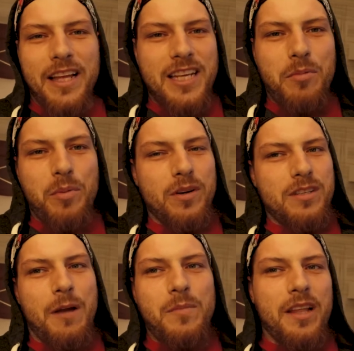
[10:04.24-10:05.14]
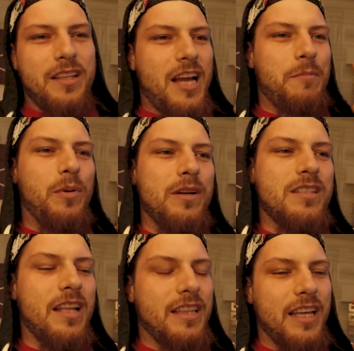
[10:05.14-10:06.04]
that type of person. I'm not the type of
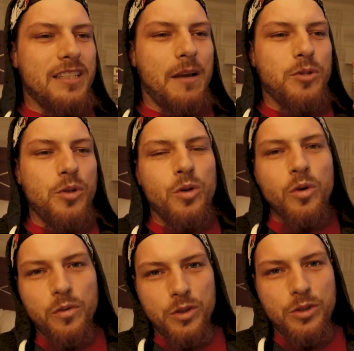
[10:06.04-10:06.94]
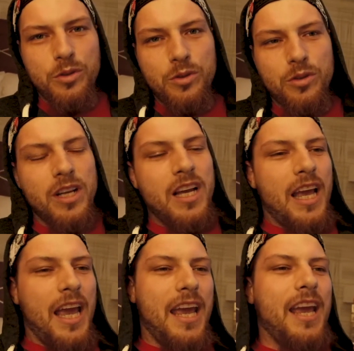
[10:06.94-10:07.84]
person that thinks I'm too cool for school
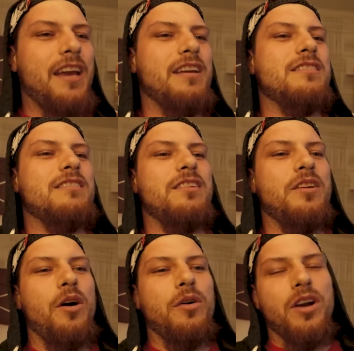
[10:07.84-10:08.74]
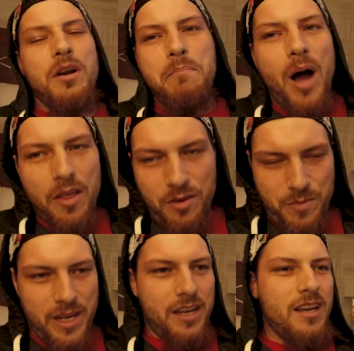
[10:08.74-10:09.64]
and, you know, you're going to bother
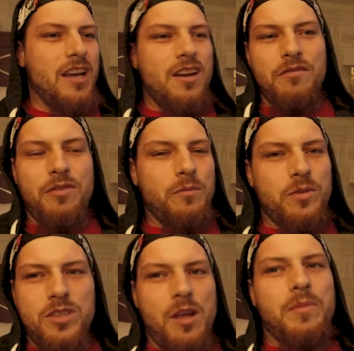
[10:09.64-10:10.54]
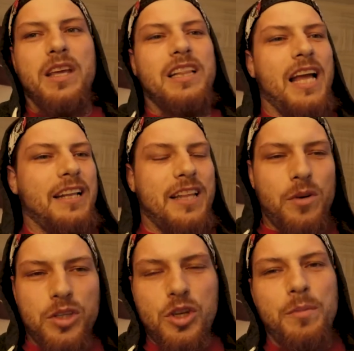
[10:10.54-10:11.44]
me from something. Like, there
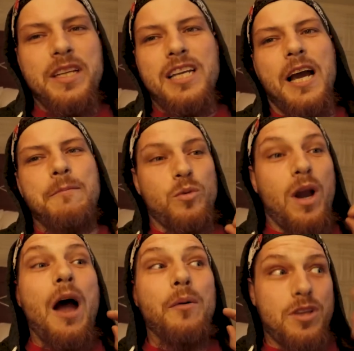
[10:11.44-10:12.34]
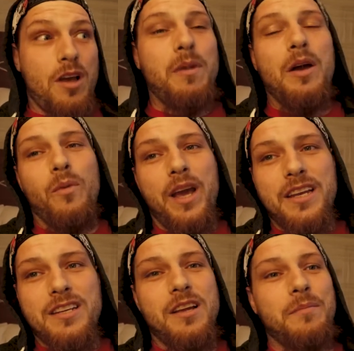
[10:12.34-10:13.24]
was so many times where I was on my way
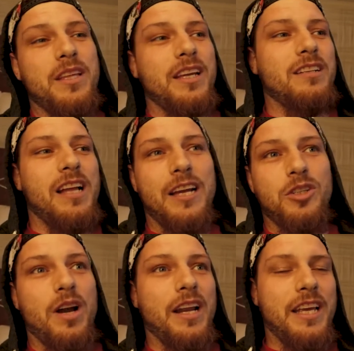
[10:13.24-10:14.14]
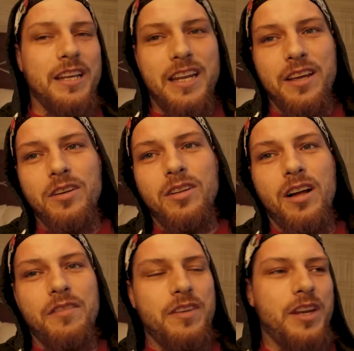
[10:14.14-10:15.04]
to something, like trying to get Neil
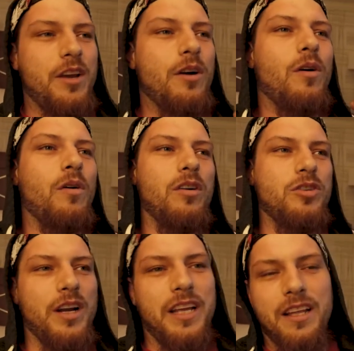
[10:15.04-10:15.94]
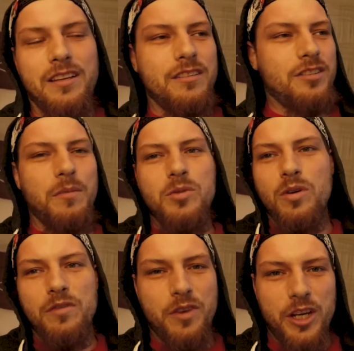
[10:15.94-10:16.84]
on video or trying to get some
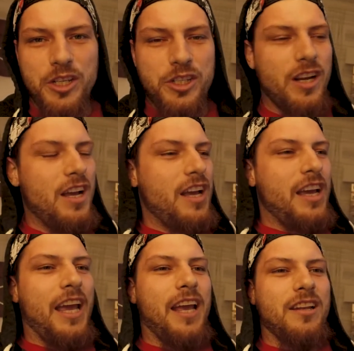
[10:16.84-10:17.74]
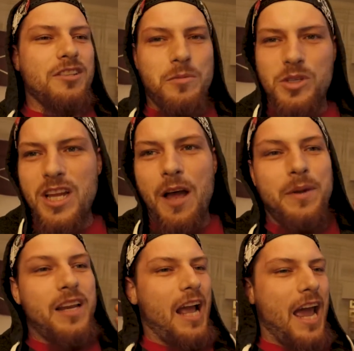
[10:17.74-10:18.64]
sort of footage, and someone stopped
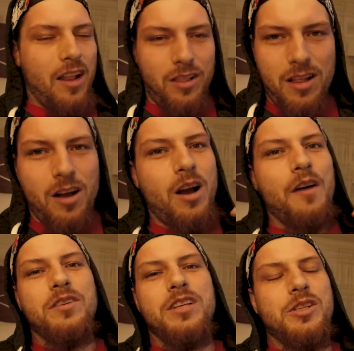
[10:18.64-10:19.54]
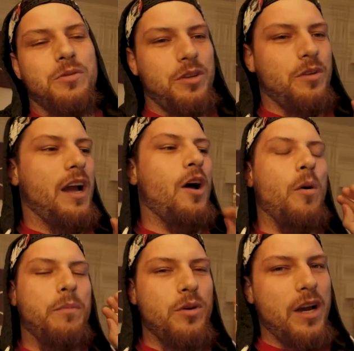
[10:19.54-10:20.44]
me and I had a long conversation with you, and I
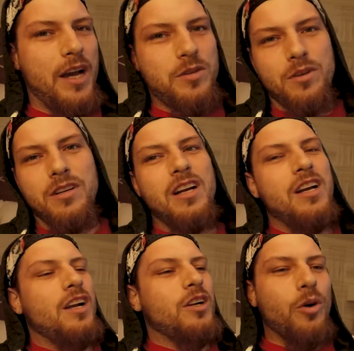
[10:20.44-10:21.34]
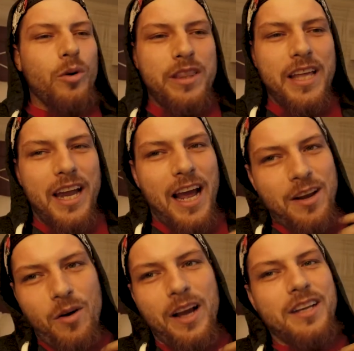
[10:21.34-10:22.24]
hope you guys were cool with that. I
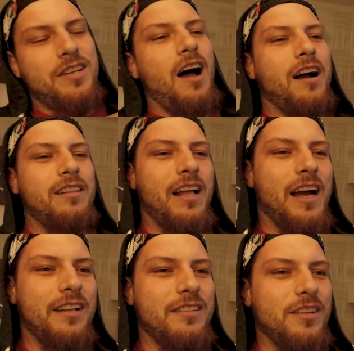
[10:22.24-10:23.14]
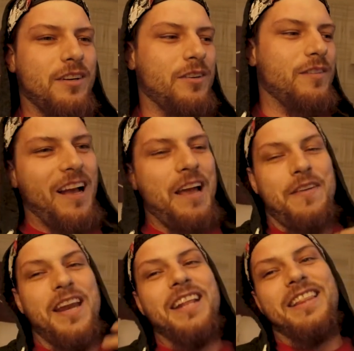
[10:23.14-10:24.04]
know I can talk a lot, so if
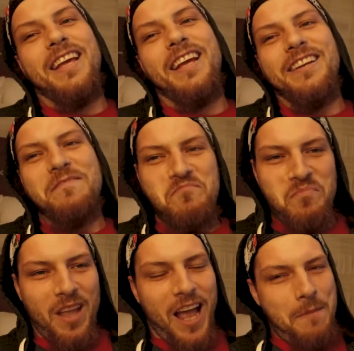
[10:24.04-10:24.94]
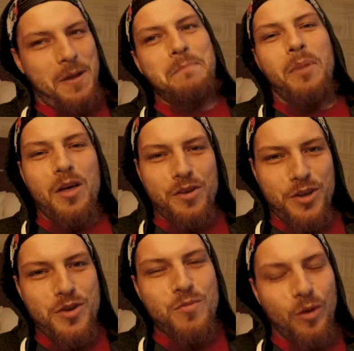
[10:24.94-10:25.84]
anything, I might bother
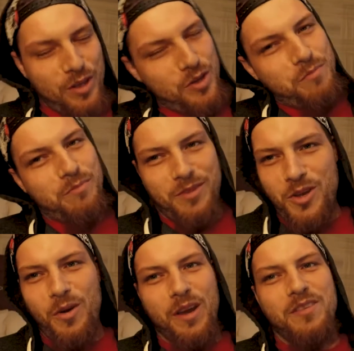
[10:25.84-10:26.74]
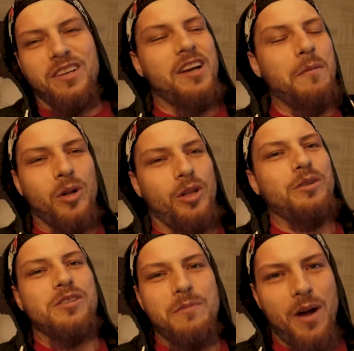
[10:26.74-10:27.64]
you more than you even come
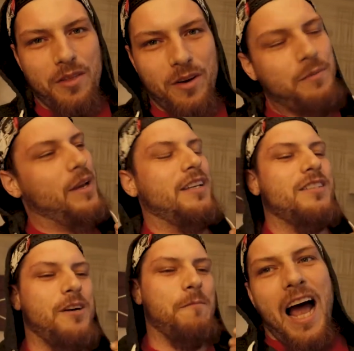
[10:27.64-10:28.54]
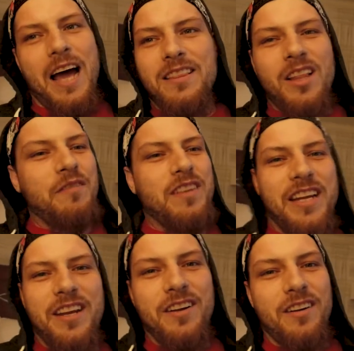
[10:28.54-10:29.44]
close to bothering me. So I'd love to
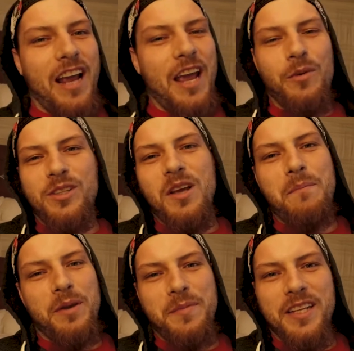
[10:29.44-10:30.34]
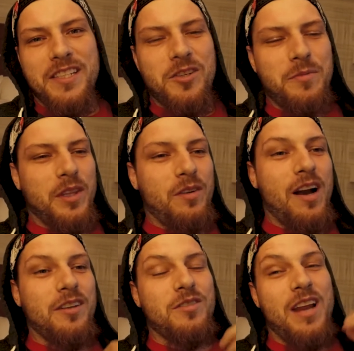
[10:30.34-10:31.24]
hear, hey, what's up, Big Man Syndrome in the
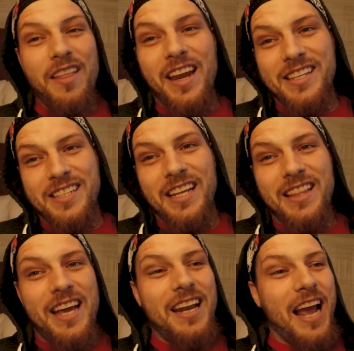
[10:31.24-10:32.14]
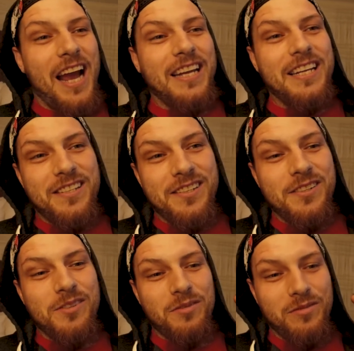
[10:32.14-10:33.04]
crowd. So now that I said that, I need
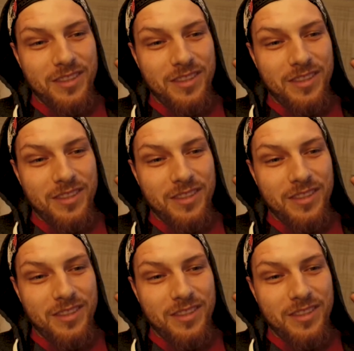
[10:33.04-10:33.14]
to